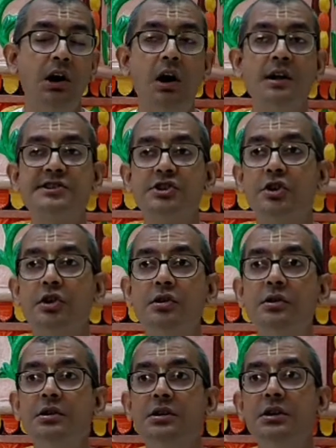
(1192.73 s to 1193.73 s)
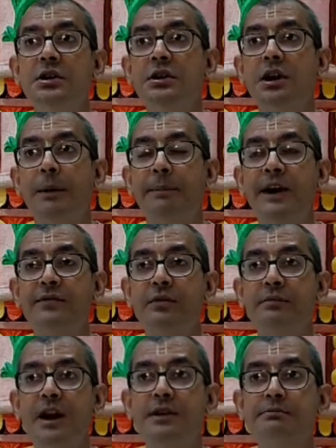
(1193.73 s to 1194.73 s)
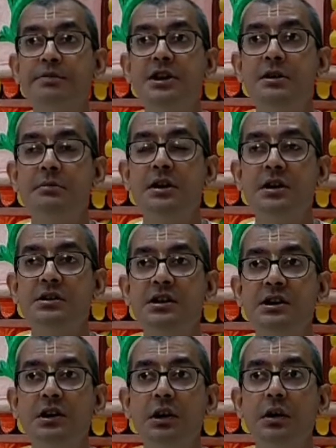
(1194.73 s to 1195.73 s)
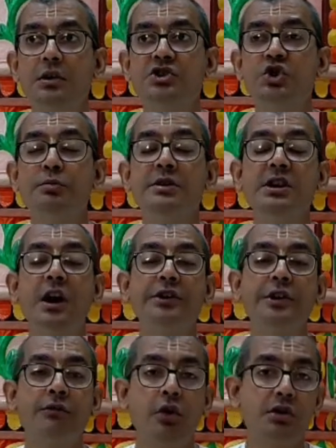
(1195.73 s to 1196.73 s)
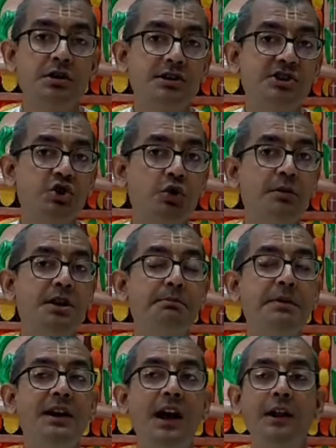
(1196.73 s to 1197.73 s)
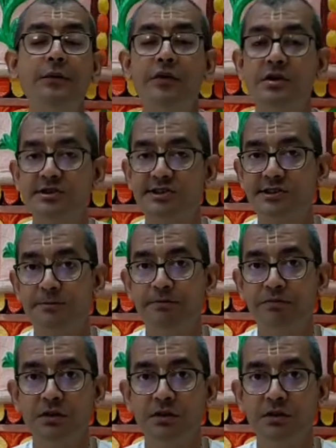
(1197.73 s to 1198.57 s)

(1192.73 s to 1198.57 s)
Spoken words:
Also, apart from that, Bhima killed so many other warriors, so many big elephants.